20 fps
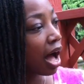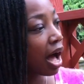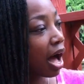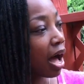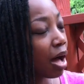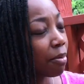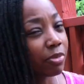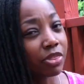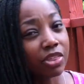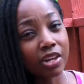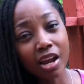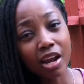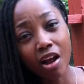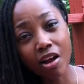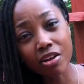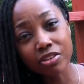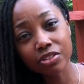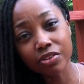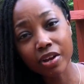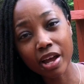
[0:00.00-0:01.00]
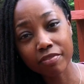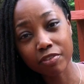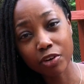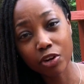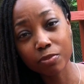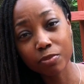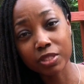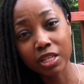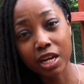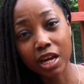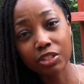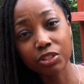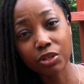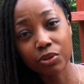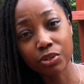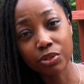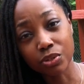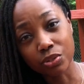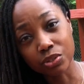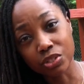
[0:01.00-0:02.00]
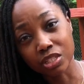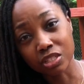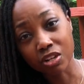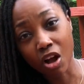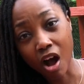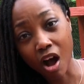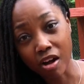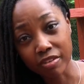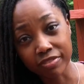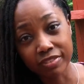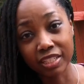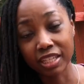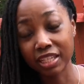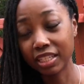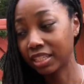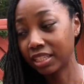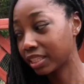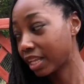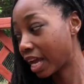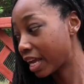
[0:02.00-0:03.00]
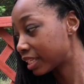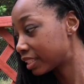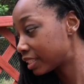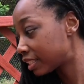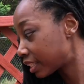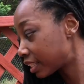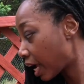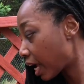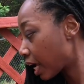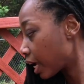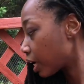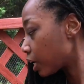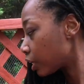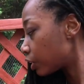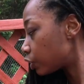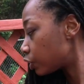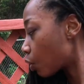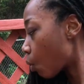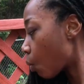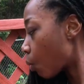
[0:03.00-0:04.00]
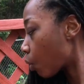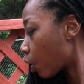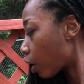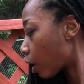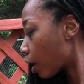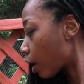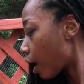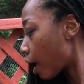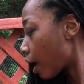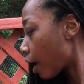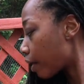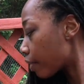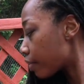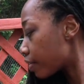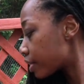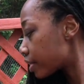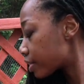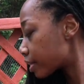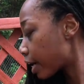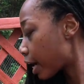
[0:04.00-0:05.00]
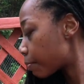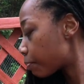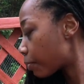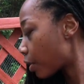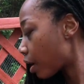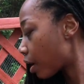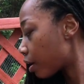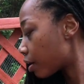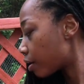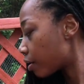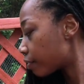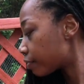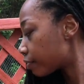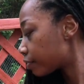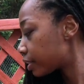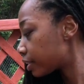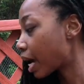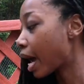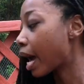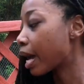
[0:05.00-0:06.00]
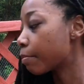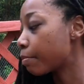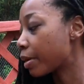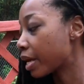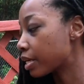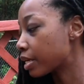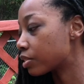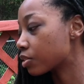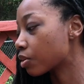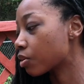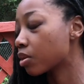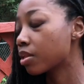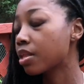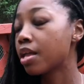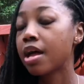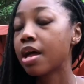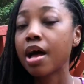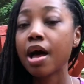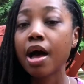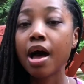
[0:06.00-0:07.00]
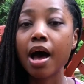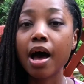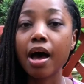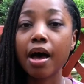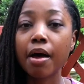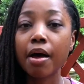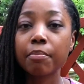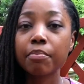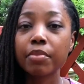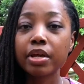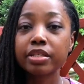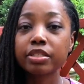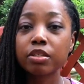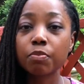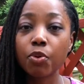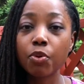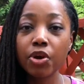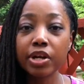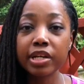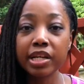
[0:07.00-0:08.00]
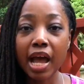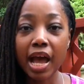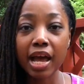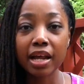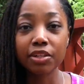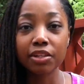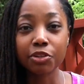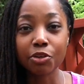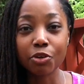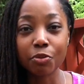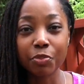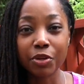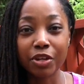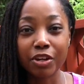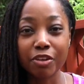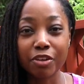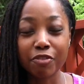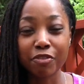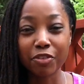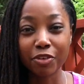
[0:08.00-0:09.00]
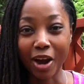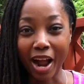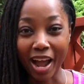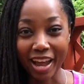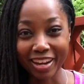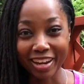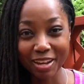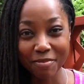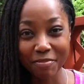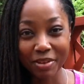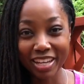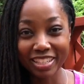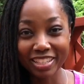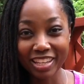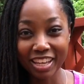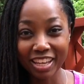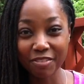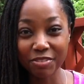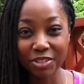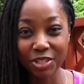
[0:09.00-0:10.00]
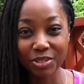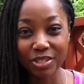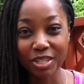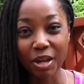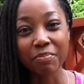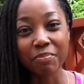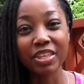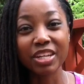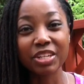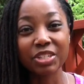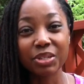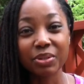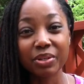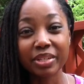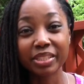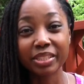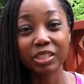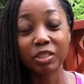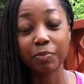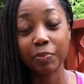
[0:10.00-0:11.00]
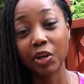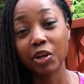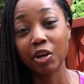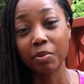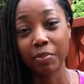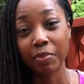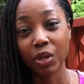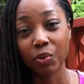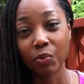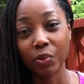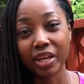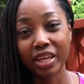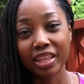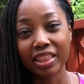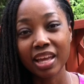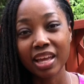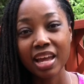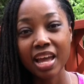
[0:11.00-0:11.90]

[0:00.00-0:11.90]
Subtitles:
but then I also have herbs that I don't use as often, like sage or this type of Thai basil. It's important to add a little bit of variety because it gives you something to experiment with.